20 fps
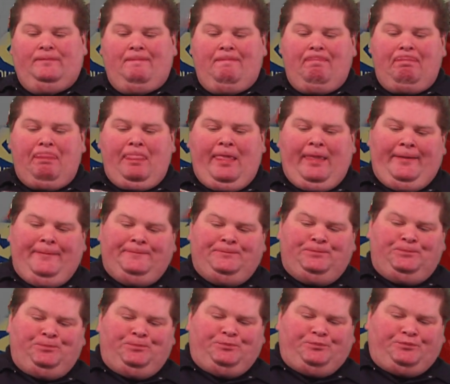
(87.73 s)

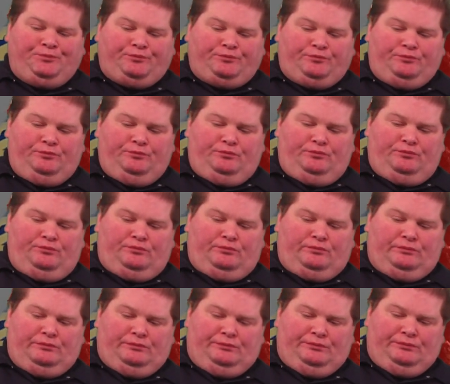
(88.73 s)

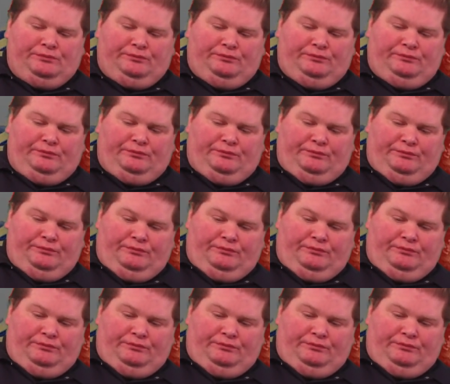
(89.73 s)
(silence)